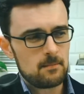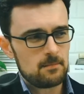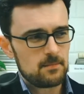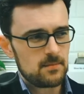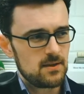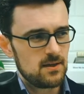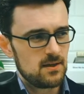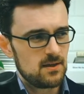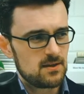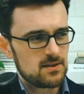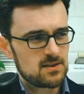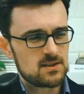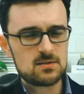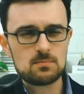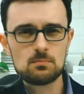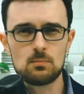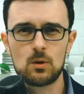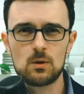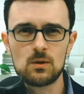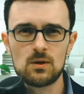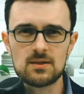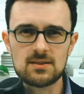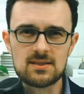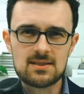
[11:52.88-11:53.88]
the
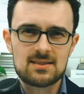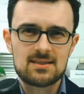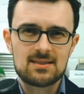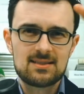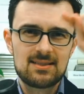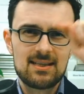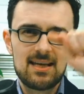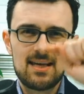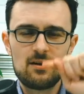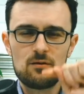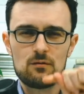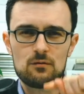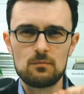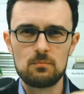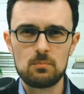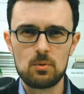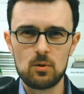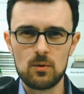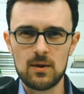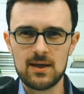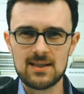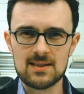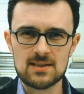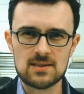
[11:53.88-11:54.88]
smallest set of
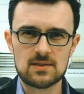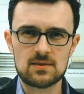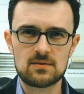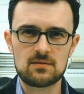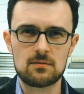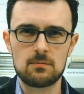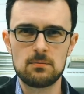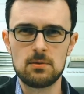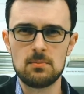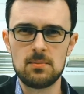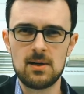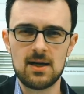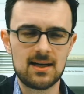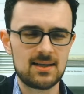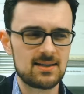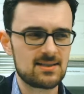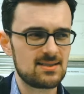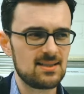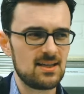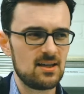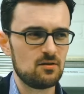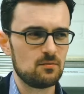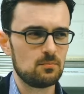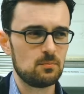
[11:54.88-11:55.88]
points from among a
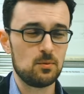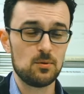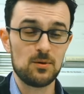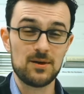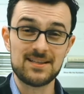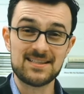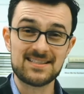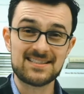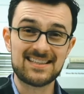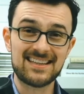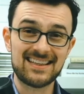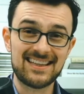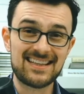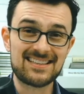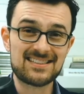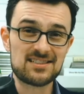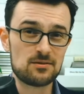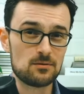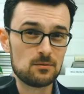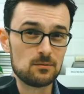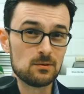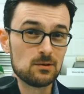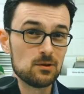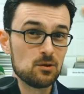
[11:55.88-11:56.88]
set of points that lets
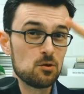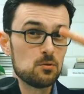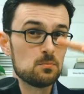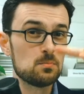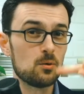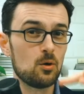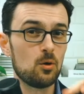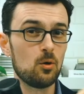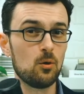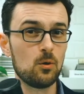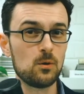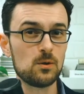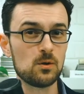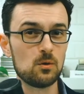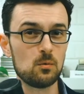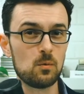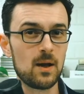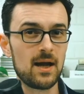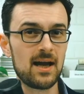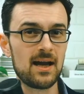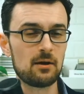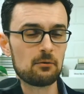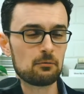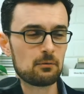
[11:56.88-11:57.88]
you loop all the
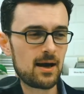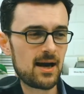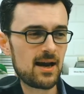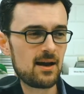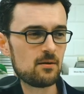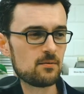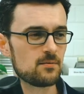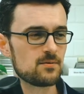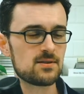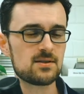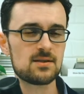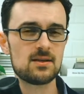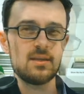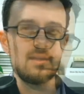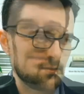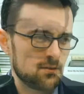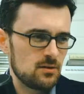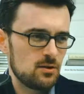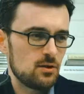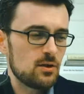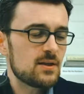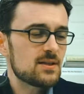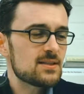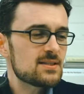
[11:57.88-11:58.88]
way around?
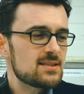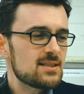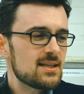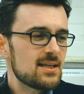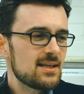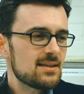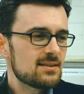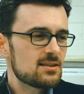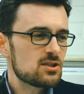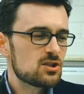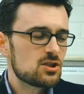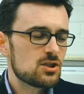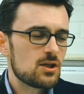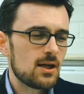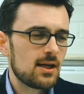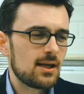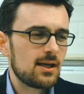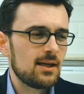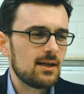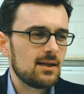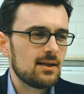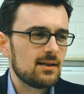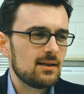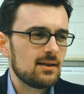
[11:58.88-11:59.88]
You can see it's
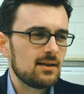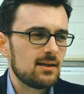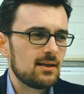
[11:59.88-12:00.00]
checking